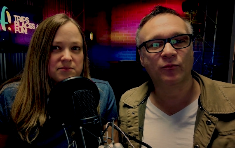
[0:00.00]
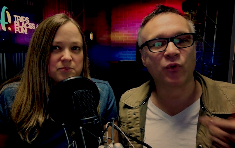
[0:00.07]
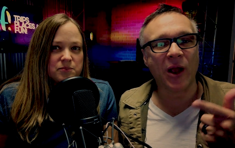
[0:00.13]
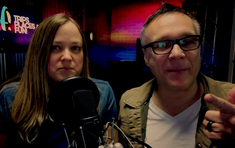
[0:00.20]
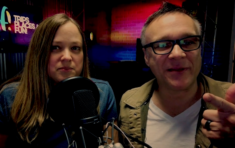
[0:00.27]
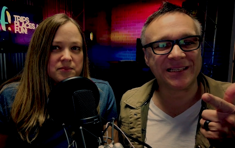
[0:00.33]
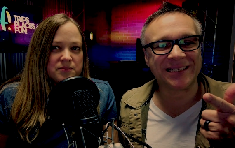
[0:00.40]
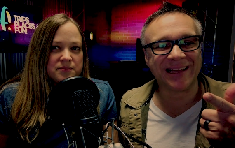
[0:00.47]

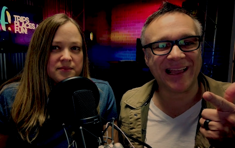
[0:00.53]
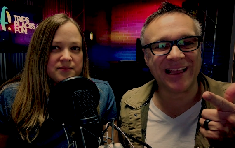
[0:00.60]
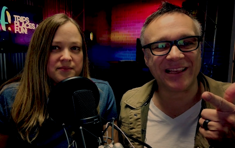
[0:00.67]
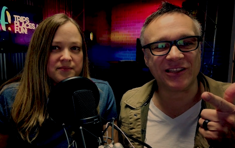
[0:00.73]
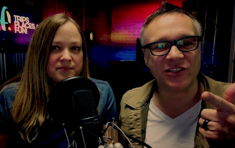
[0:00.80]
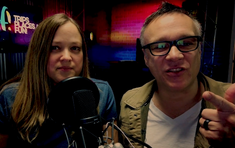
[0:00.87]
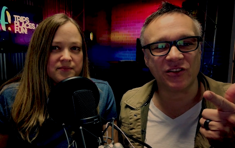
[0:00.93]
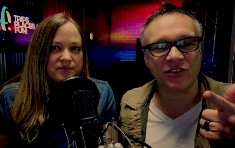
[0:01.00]
Speaker 1: Promised
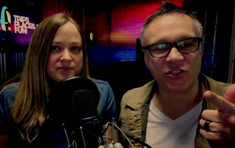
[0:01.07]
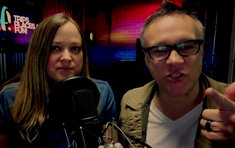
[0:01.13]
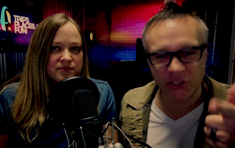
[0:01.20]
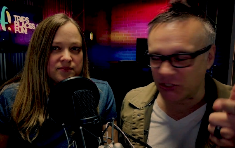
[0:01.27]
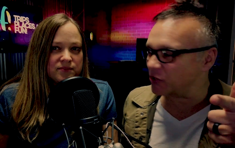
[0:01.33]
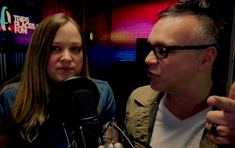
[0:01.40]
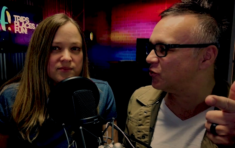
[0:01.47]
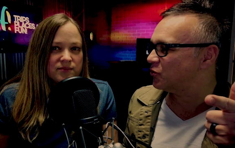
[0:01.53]
Land
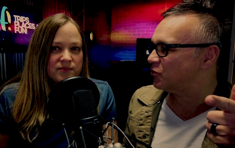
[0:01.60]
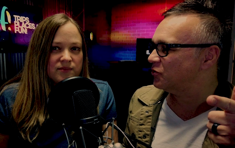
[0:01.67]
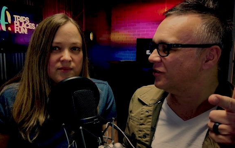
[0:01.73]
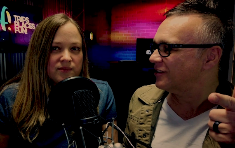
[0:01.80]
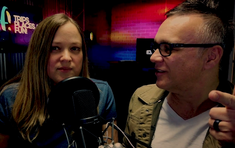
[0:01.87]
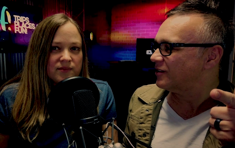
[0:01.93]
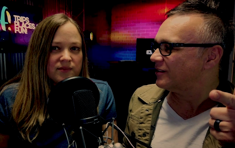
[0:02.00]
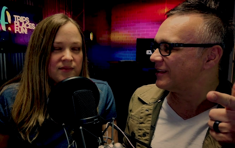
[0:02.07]
Zoo.
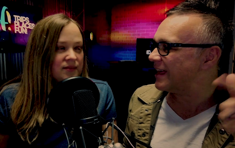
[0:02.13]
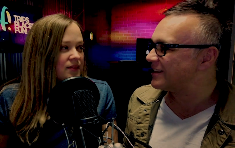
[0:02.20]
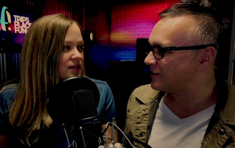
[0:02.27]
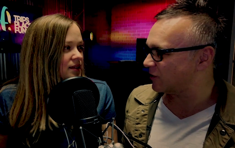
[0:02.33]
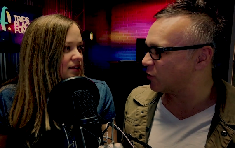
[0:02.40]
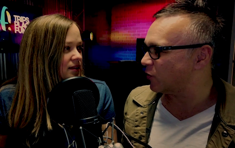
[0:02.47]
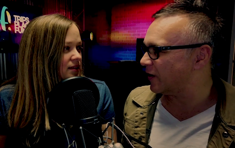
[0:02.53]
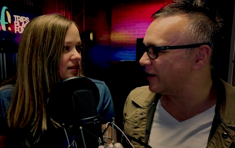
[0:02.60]
That's
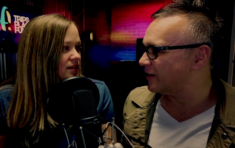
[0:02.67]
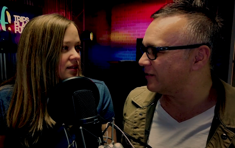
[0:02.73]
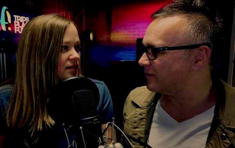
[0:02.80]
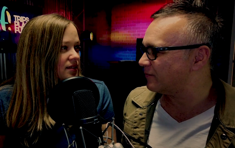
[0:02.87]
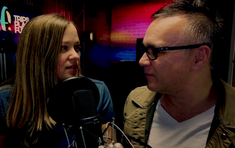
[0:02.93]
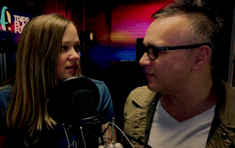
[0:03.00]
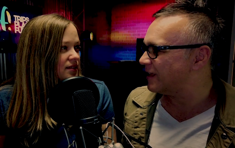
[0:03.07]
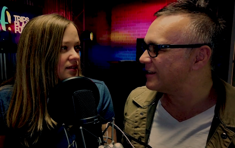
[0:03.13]
a great
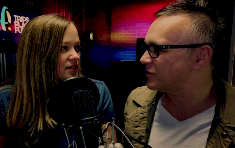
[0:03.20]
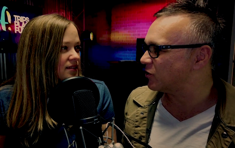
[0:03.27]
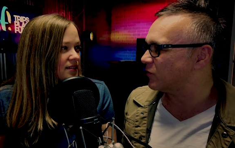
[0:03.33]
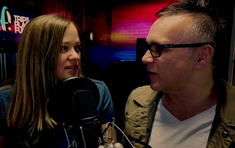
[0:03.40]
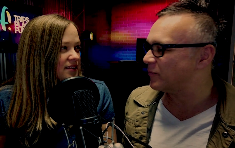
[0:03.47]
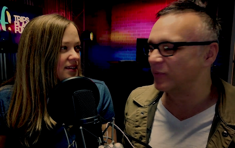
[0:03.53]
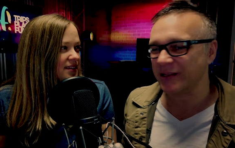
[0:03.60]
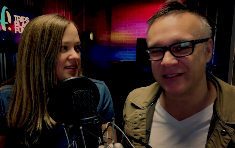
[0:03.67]
that's a
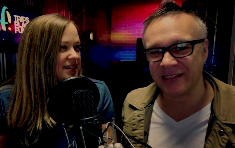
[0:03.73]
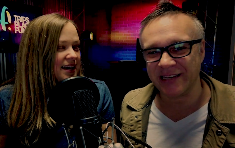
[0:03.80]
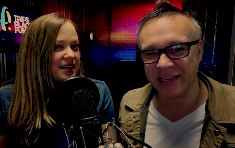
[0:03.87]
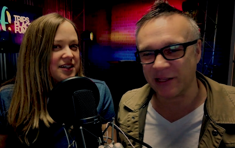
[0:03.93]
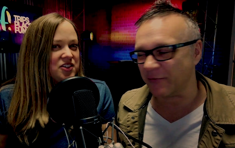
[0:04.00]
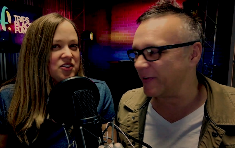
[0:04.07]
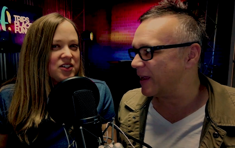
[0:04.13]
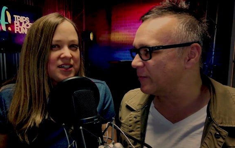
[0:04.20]
great place to yeah
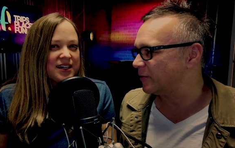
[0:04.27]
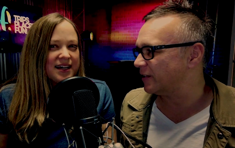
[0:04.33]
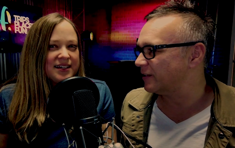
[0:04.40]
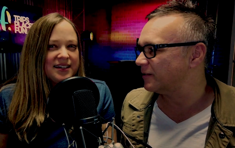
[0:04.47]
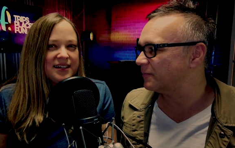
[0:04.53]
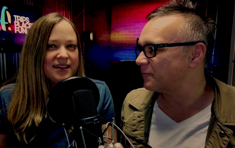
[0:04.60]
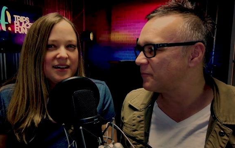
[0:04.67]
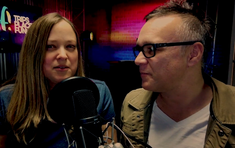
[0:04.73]
you family. can
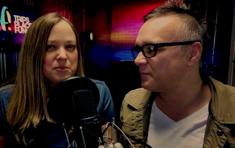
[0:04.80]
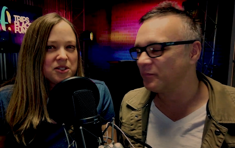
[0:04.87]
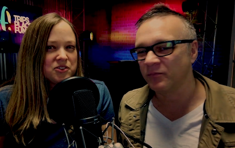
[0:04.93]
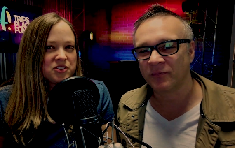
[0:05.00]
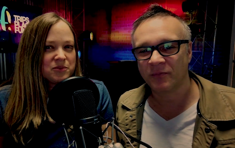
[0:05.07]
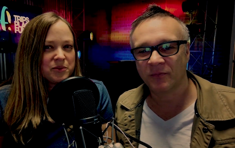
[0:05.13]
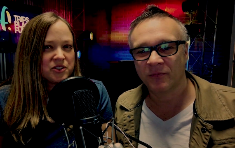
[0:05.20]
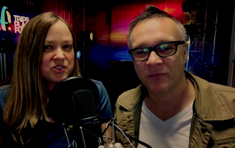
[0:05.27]
kind
Speaker 2: of get up
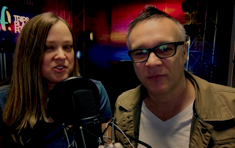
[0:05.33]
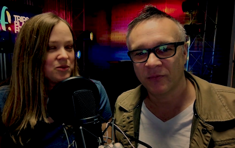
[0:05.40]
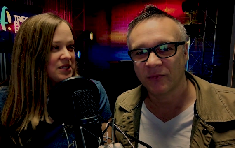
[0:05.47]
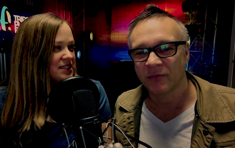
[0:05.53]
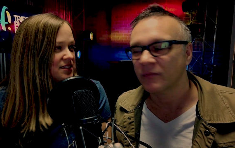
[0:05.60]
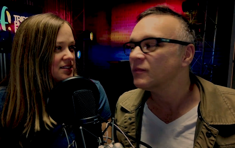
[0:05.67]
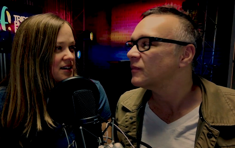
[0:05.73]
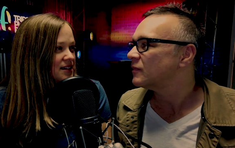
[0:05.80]
close and personal
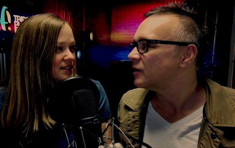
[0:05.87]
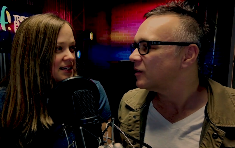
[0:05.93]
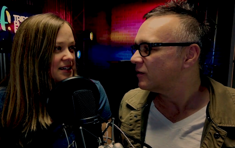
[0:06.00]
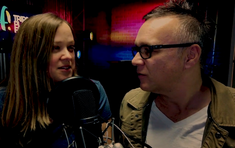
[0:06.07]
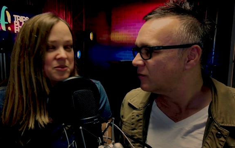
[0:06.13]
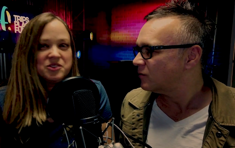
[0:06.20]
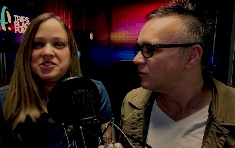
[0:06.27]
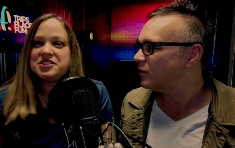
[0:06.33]
with exotic
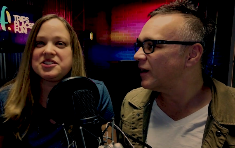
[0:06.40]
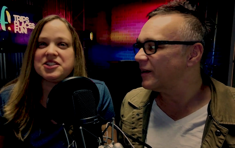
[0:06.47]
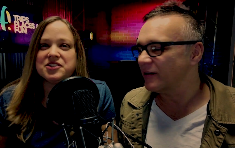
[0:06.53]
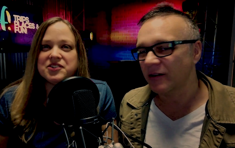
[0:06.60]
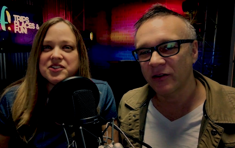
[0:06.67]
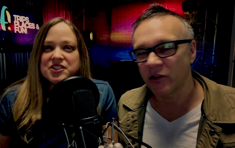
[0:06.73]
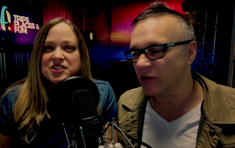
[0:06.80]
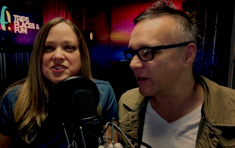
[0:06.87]
animals right. so you
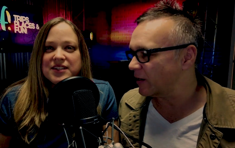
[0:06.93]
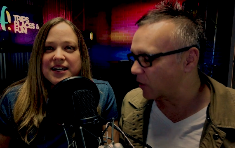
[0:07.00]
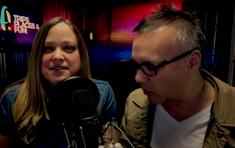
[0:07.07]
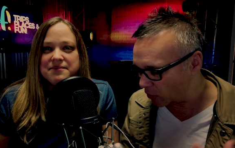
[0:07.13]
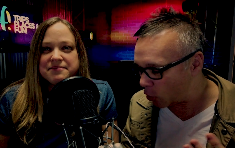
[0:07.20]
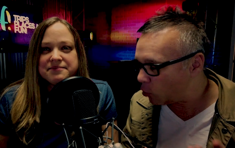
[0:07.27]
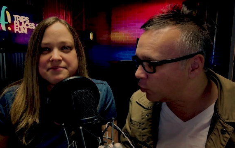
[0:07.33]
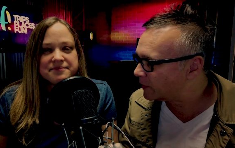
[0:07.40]
can, you can do
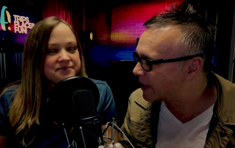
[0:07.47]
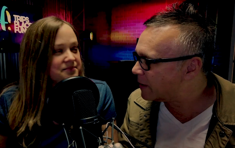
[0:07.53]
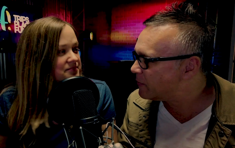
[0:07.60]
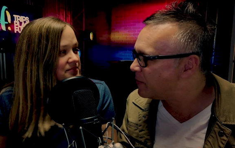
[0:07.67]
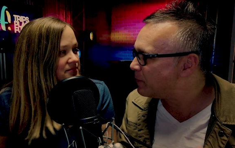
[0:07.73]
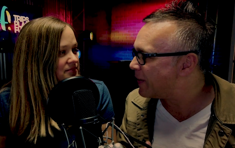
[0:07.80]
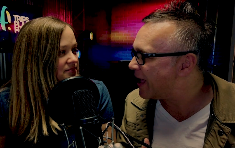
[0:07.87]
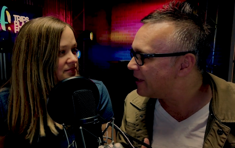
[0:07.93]
that hold
Speaker 1: them
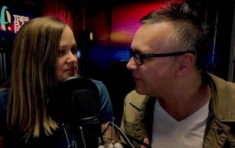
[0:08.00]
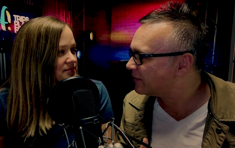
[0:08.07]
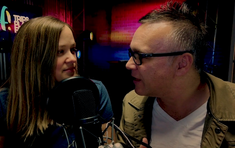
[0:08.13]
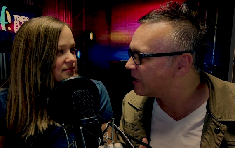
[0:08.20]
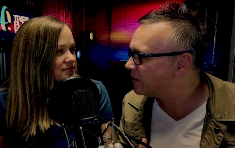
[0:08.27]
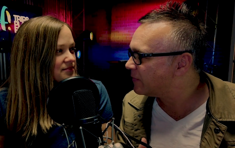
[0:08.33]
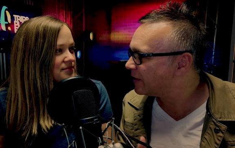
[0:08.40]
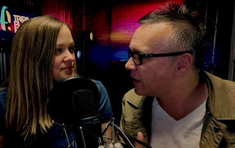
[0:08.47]
and pet
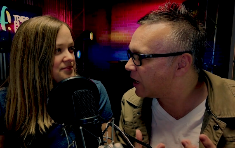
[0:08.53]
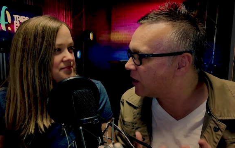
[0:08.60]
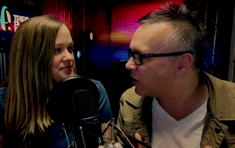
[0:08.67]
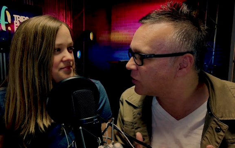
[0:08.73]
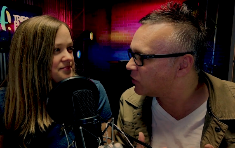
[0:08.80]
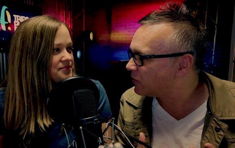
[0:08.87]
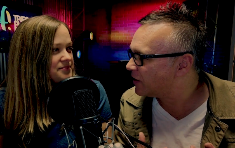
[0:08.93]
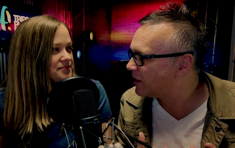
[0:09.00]
them and
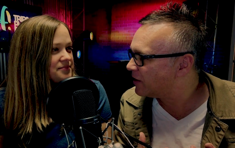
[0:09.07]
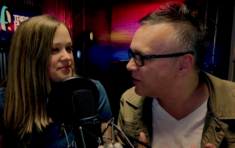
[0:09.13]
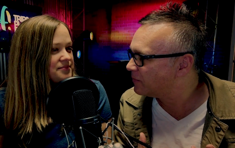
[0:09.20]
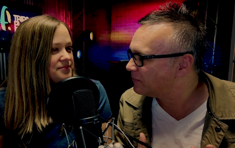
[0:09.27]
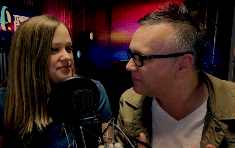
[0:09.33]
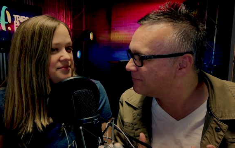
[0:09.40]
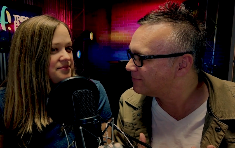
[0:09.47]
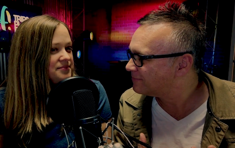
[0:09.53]
cuddle
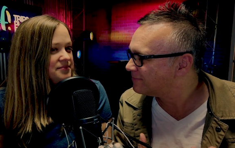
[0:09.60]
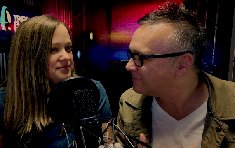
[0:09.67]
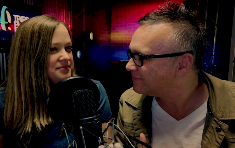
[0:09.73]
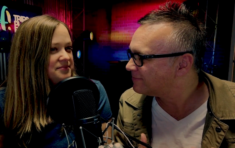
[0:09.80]
them